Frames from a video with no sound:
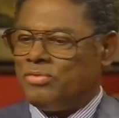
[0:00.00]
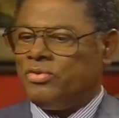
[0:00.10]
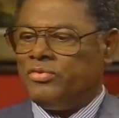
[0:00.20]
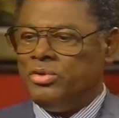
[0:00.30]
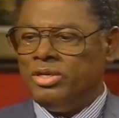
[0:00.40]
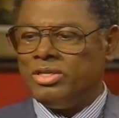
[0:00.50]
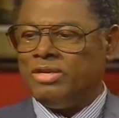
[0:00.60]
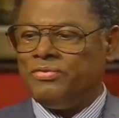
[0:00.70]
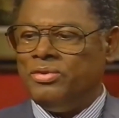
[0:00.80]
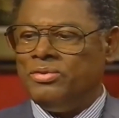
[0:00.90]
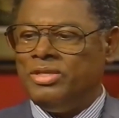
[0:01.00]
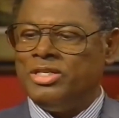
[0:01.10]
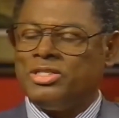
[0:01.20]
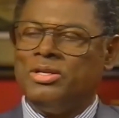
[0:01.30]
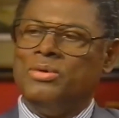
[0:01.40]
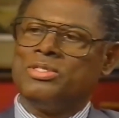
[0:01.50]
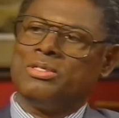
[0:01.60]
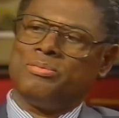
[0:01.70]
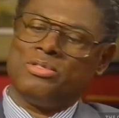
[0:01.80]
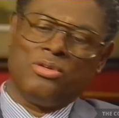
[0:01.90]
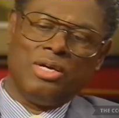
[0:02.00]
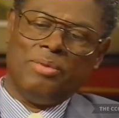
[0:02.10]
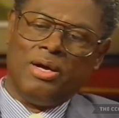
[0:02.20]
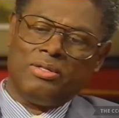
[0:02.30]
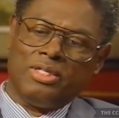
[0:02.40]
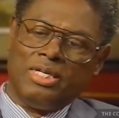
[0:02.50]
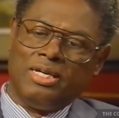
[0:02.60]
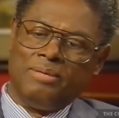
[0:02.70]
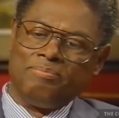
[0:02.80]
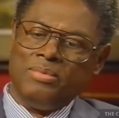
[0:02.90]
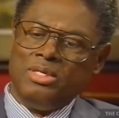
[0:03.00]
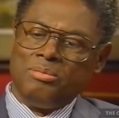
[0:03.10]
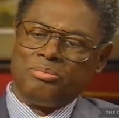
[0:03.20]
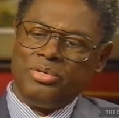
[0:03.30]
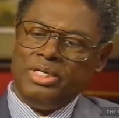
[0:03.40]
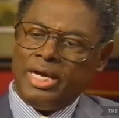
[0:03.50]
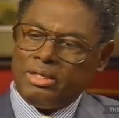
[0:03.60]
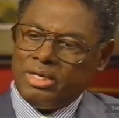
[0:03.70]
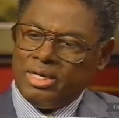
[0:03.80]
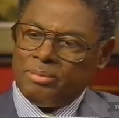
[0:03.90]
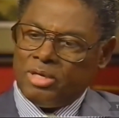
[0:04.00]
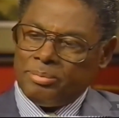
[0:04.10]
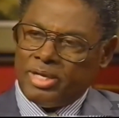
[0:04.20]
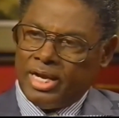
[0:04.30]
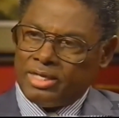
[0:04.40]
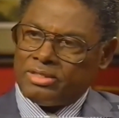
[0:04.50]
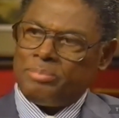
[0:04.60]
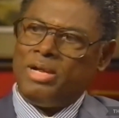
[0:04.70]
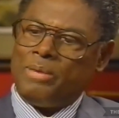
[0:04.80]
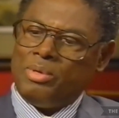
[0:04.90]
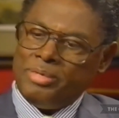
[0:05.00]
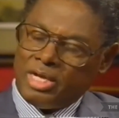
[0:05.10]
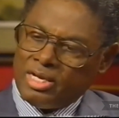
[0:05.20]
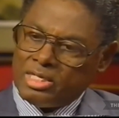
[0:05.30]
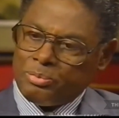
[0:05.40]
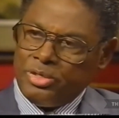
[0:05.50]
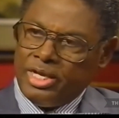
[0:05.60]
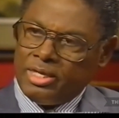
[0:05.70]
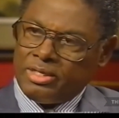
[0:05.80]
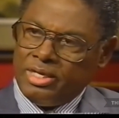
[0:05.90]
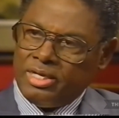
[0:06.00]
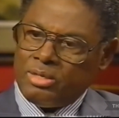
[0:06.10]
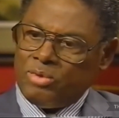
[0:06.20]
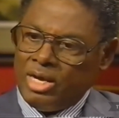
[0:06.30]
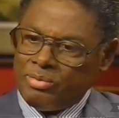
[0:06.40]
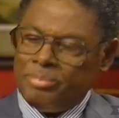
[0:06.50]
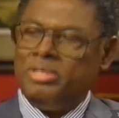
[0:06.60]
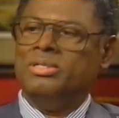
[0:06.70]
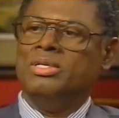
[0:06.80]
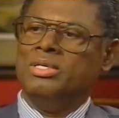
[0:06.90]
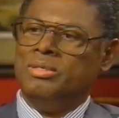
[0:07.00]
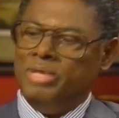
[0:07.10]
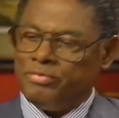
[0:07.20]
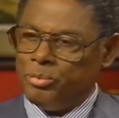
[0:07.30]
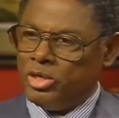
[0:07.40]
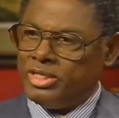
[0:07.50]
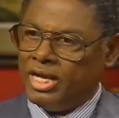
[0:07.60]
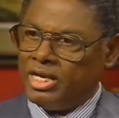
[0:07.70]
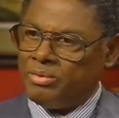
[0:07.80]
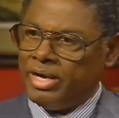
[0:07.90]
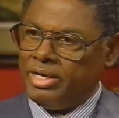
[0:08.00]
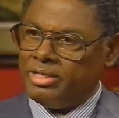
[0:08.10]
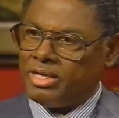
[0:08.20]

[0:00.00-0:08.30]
a few years ago, there was a story about prenatal care among blacks, that black women get less prenatal care than white women. Infant mortality rate is